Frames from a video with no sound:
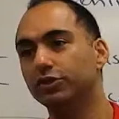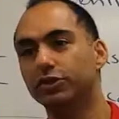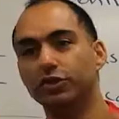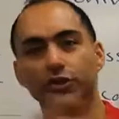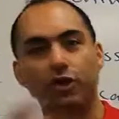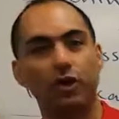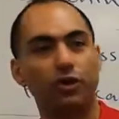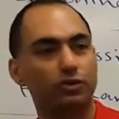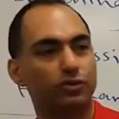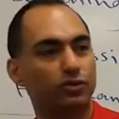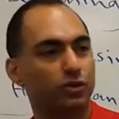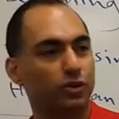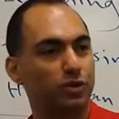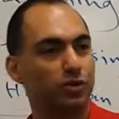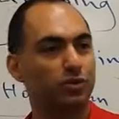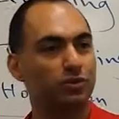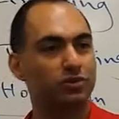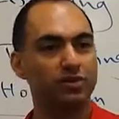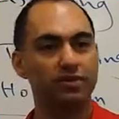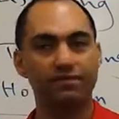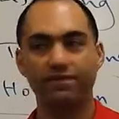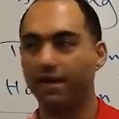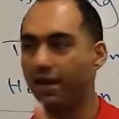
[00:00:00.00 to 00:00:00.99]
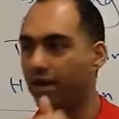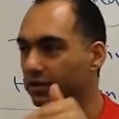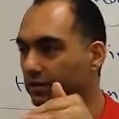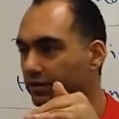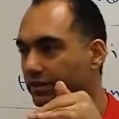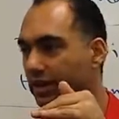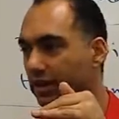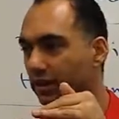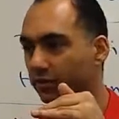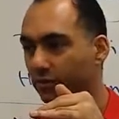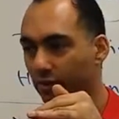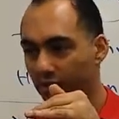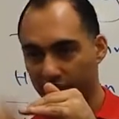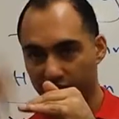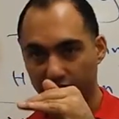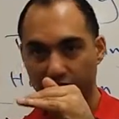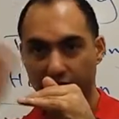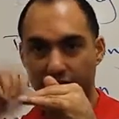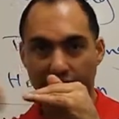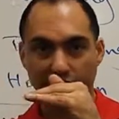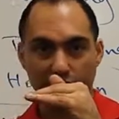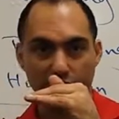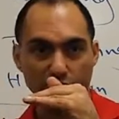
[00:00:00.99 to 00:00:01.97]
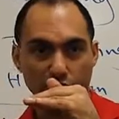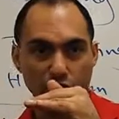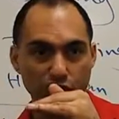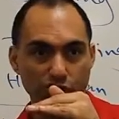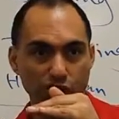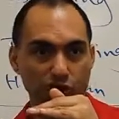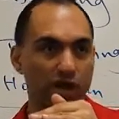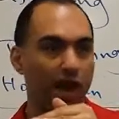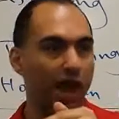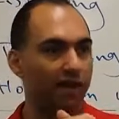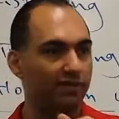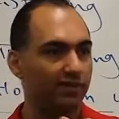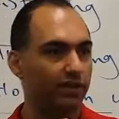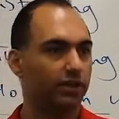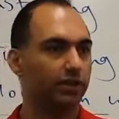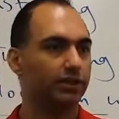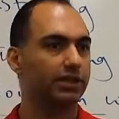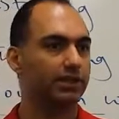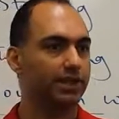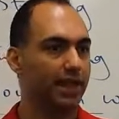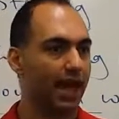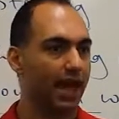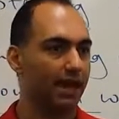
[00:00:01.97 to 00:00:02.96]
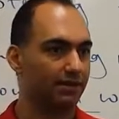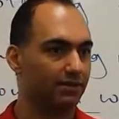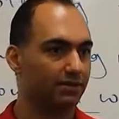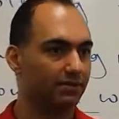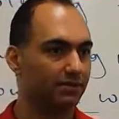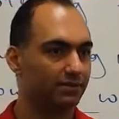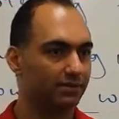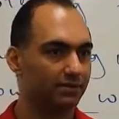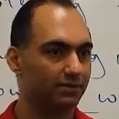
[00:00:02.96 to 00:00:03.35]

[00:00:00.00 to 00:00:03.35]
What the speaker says: to go to the final set of questions and have a look at that.